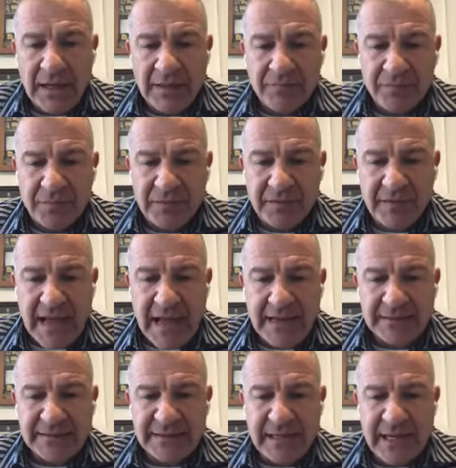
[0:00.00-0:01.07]
I,
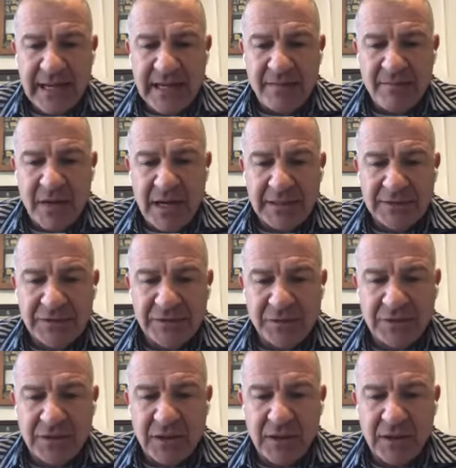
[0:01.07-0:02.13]
that time I
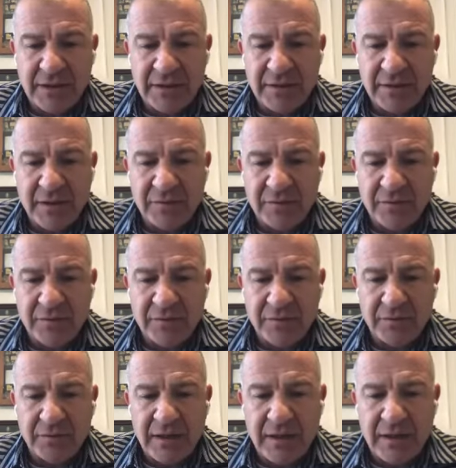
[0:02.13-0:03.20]
took on
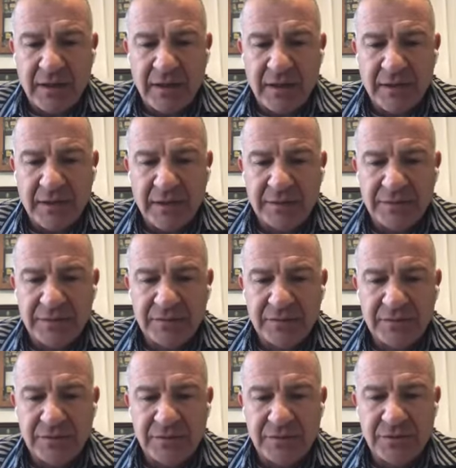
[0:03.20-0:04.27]
another uh,
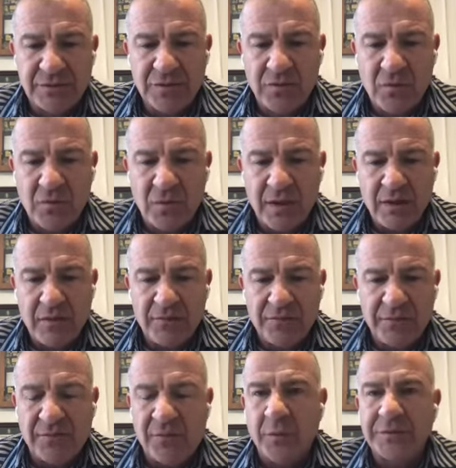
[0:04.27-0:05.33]
twelve
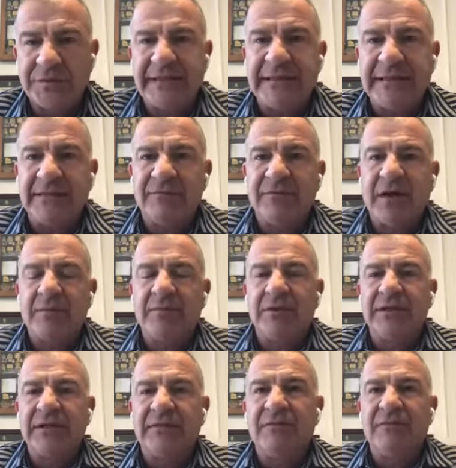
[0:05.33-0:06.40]
to fourteen, if I
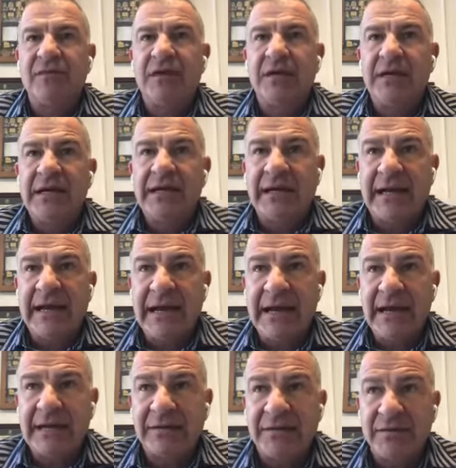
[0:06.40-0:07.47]
believe, and I
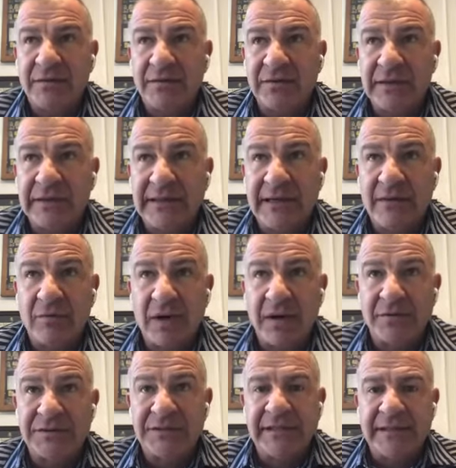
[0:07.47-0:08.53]
had okay. currently
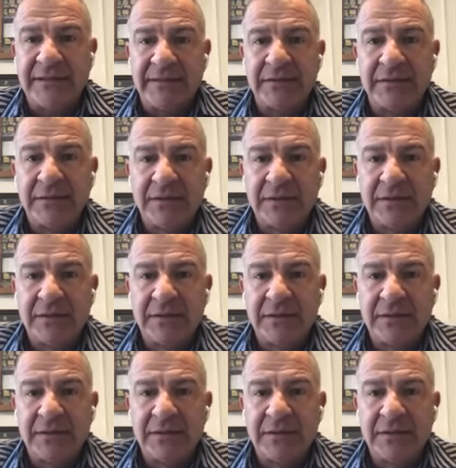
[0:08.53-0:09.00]
around ten.